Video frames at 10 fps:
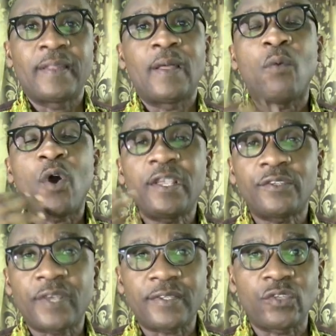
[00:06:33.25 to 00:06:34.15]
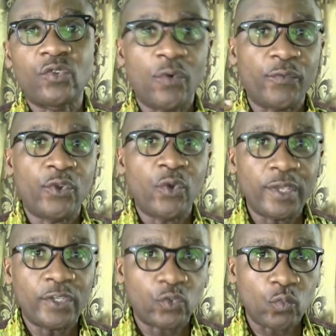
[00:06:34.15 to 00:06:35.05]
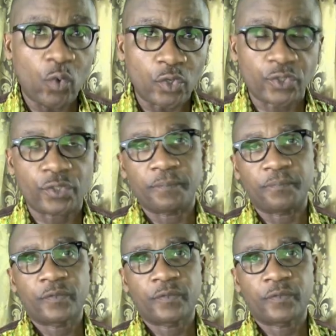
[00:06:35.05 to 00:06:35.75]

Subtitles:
the more interesting your video is to watch.